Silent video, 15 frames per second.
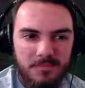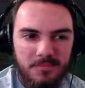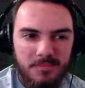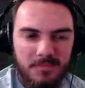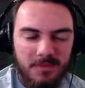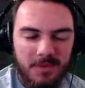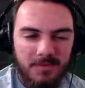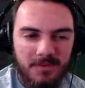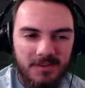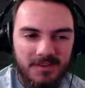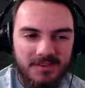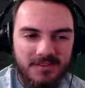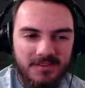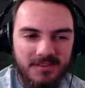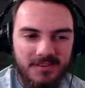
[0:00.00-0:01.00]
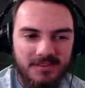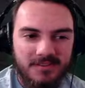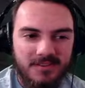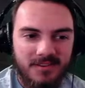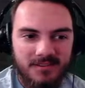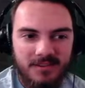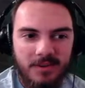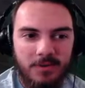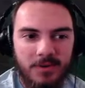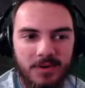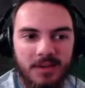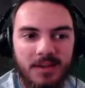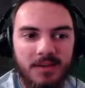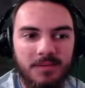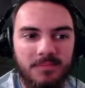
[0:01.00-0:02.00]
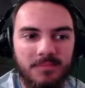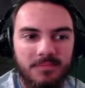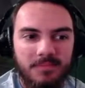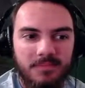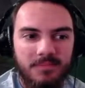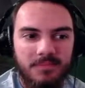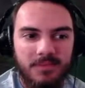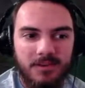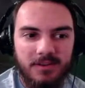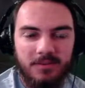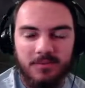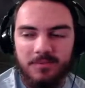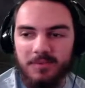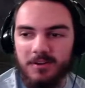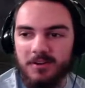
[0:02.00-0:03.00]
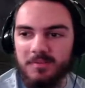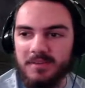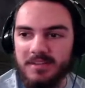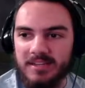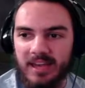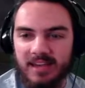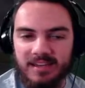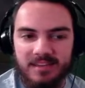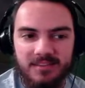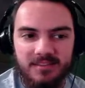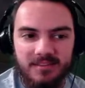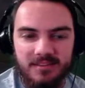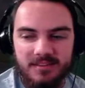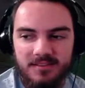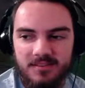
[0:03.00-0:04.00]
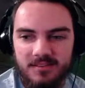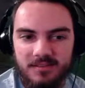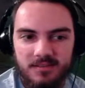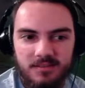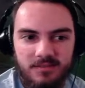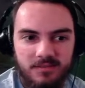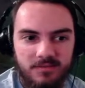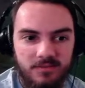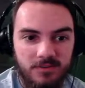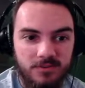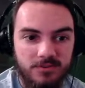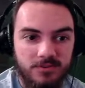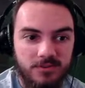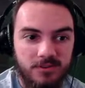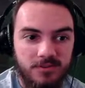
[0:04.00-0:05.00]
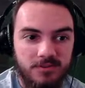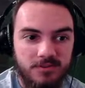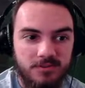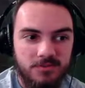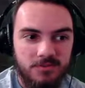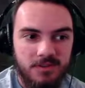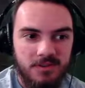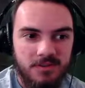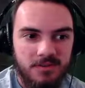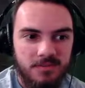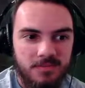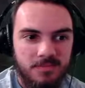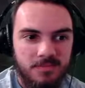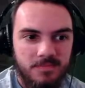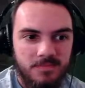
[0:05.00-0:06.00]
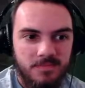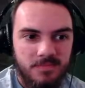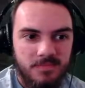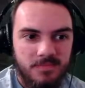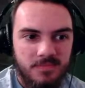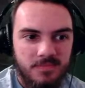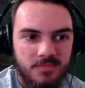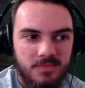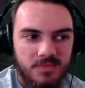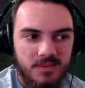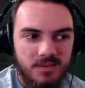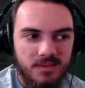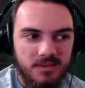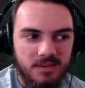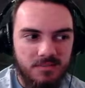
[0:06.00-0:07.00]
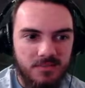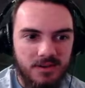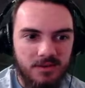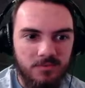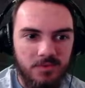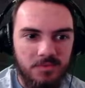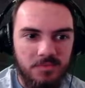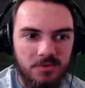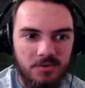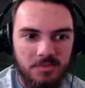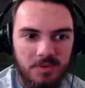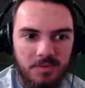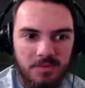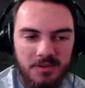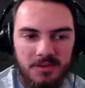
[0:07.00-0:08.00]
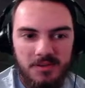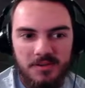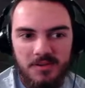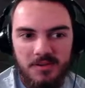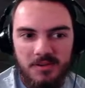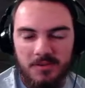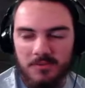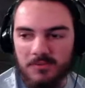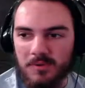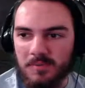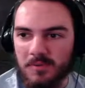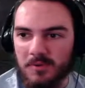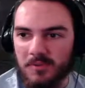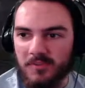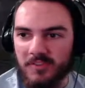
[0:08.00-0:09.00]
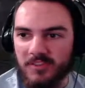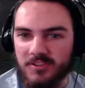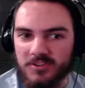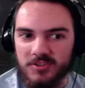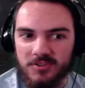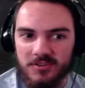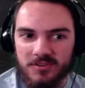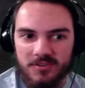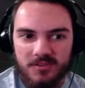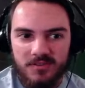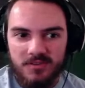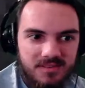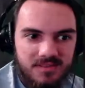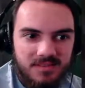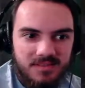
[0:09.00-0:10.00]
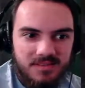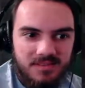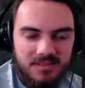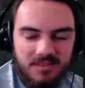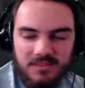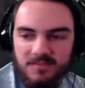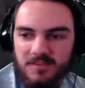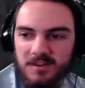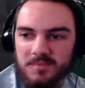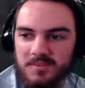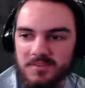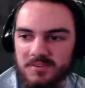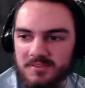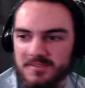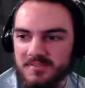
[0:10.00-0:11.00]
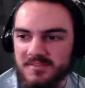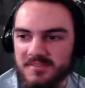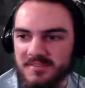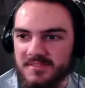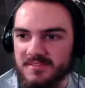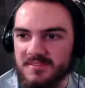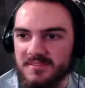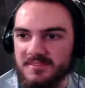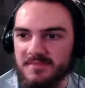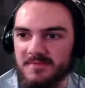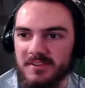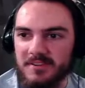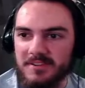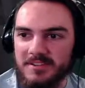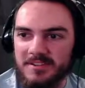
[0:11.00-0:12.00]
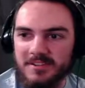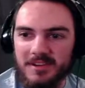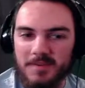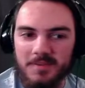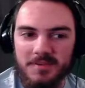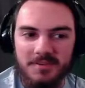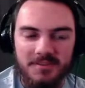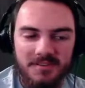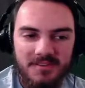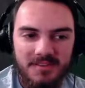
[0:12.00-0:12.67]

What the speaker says: But I feel like as long as I stay where I am, they don't appear to be attacking the villagers. Okay, there's 3. And come on, one more, baby. One more villager. And the farmer is very stubborn.